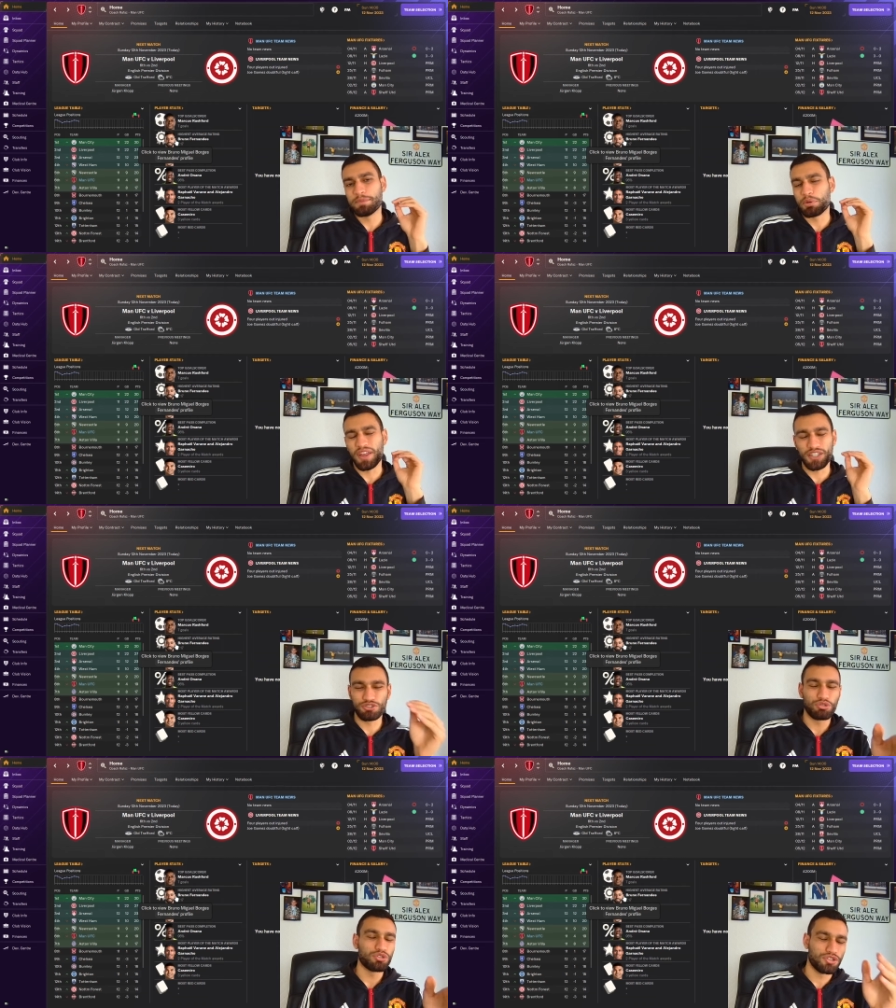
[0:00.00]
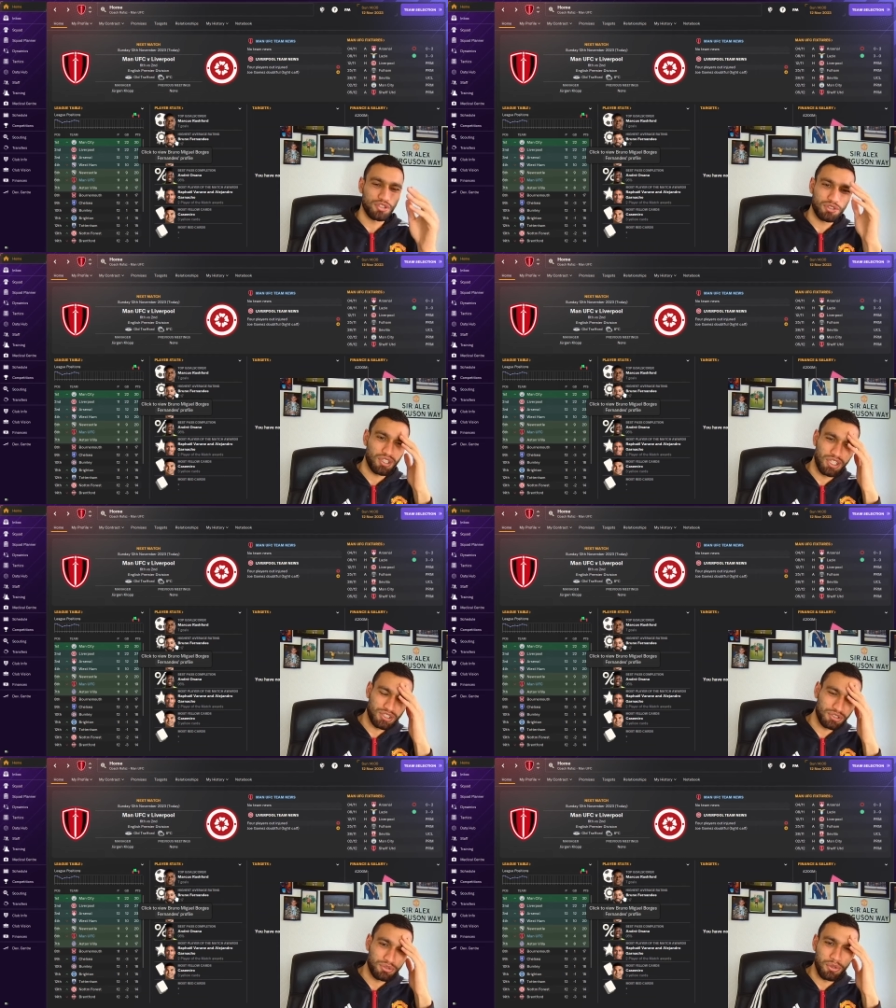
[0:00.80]
But that draw to
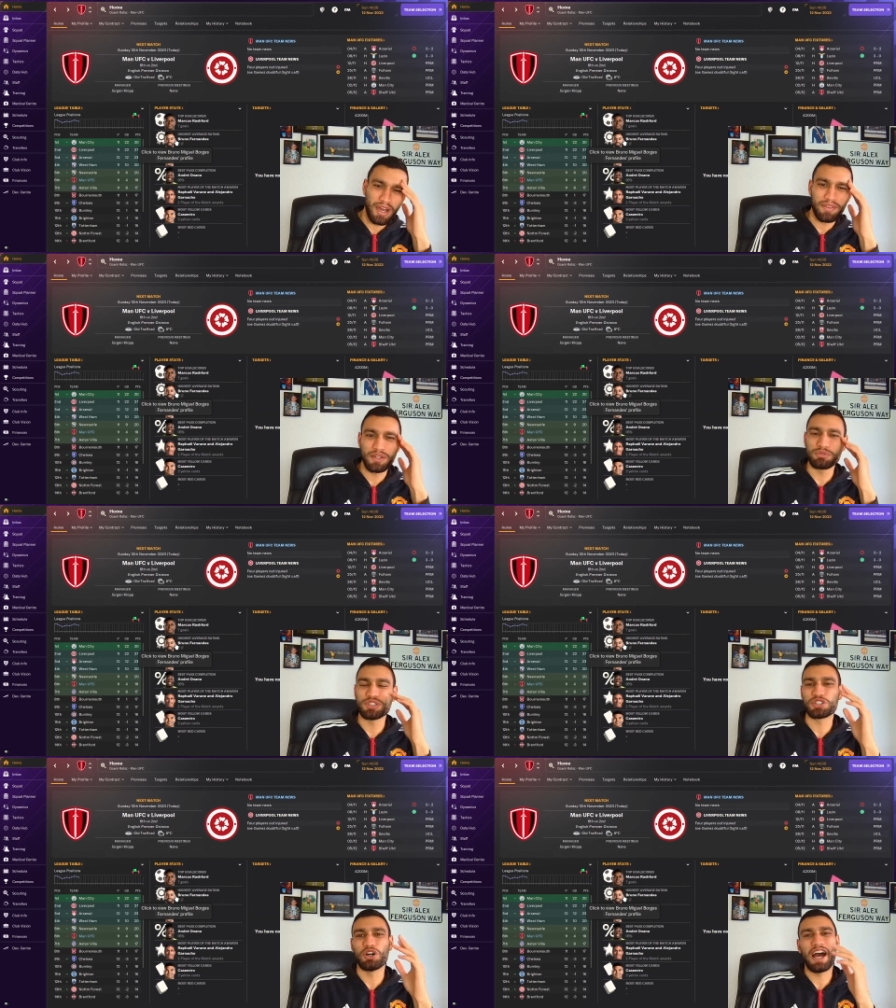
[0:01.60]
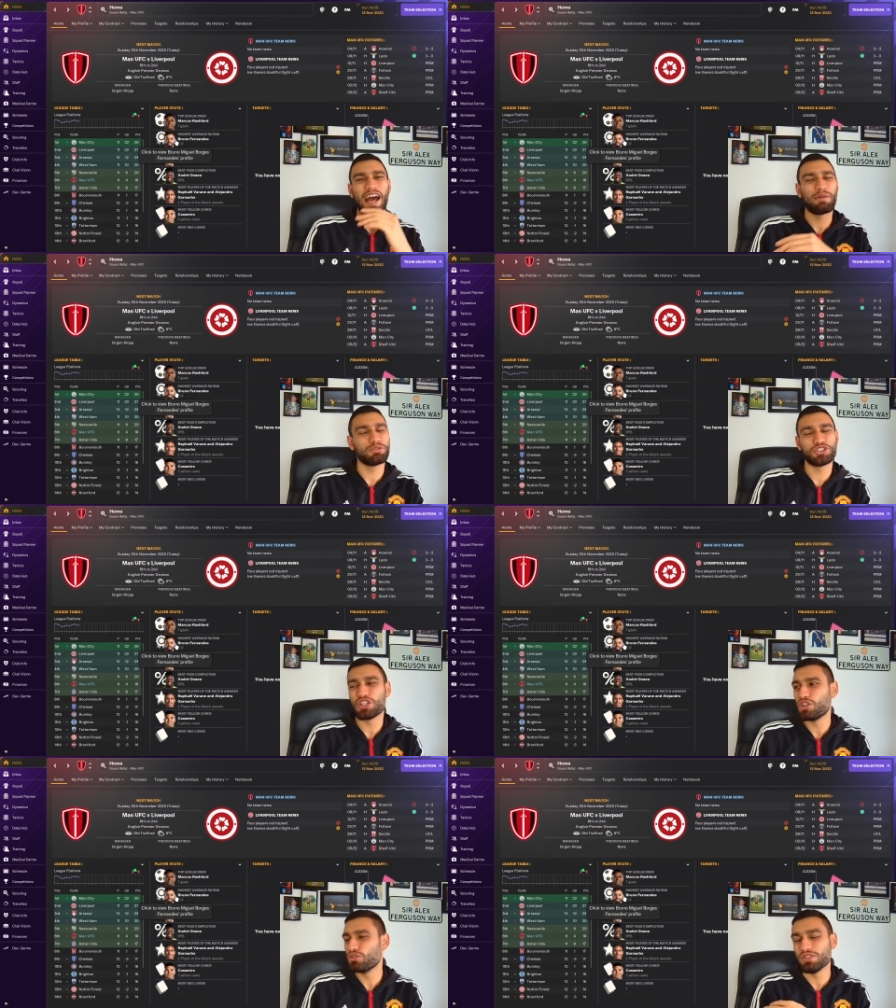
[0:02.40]
Newcastle, and then we just got
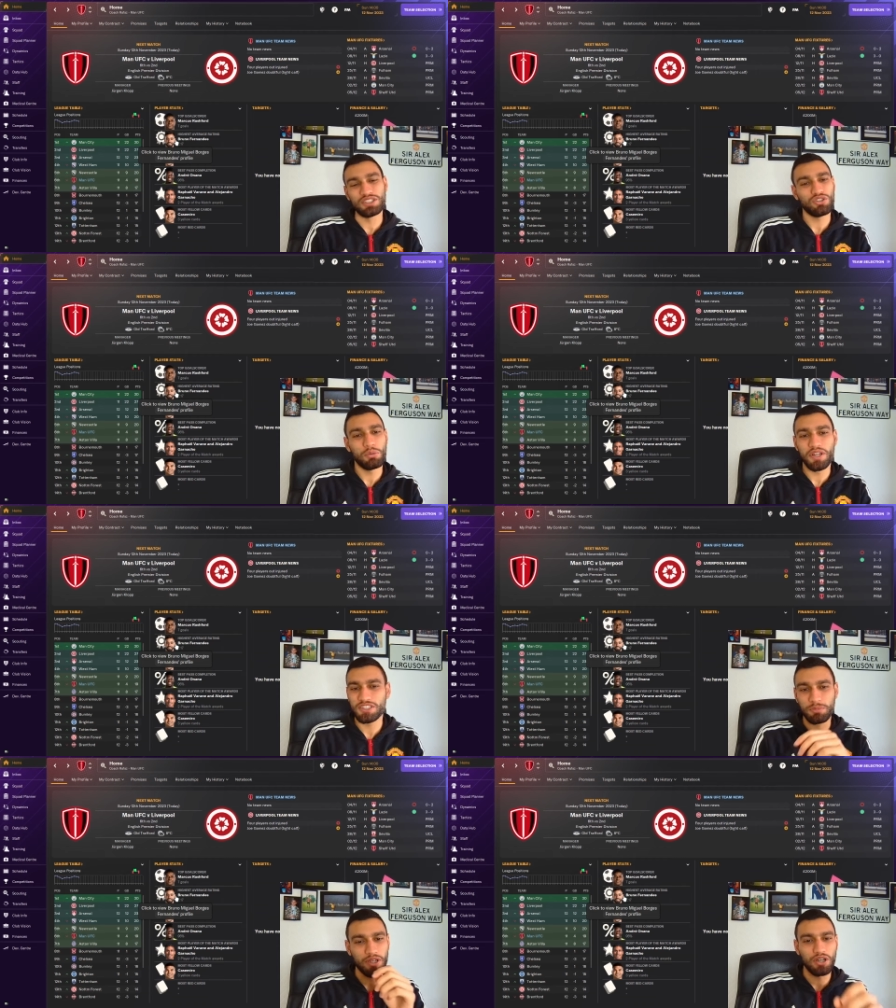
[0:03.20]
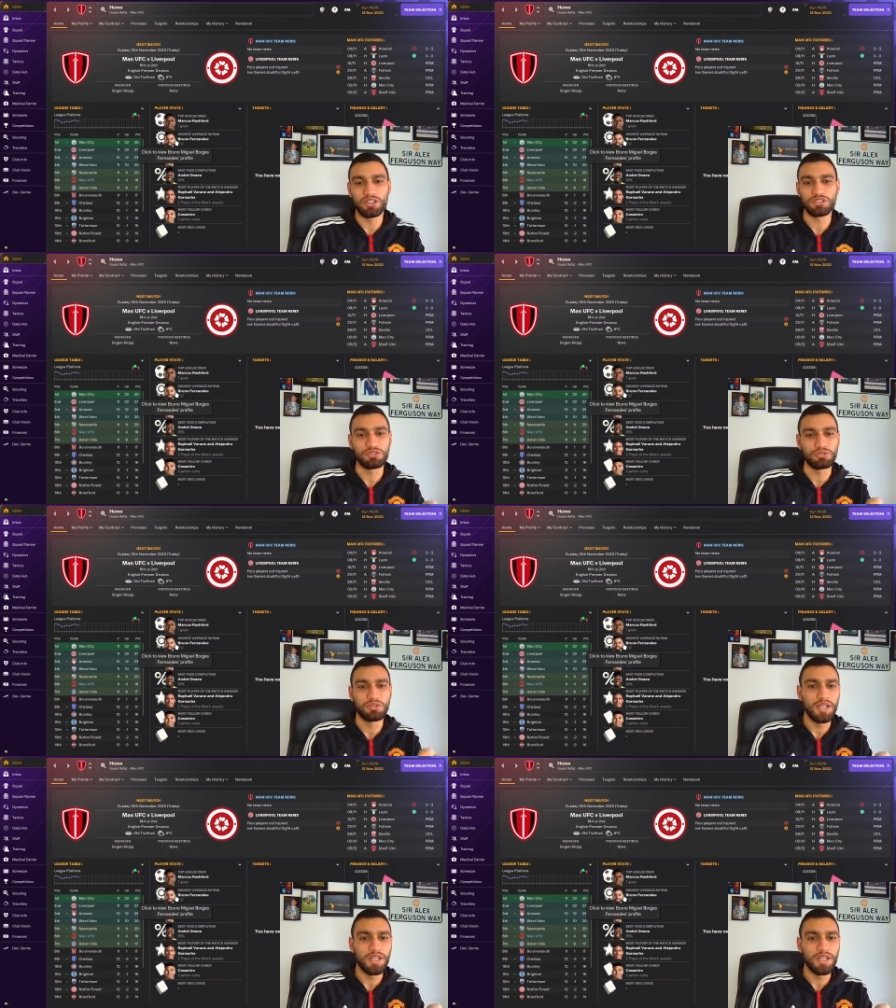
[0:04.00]
absolutely dominated by Arsenal.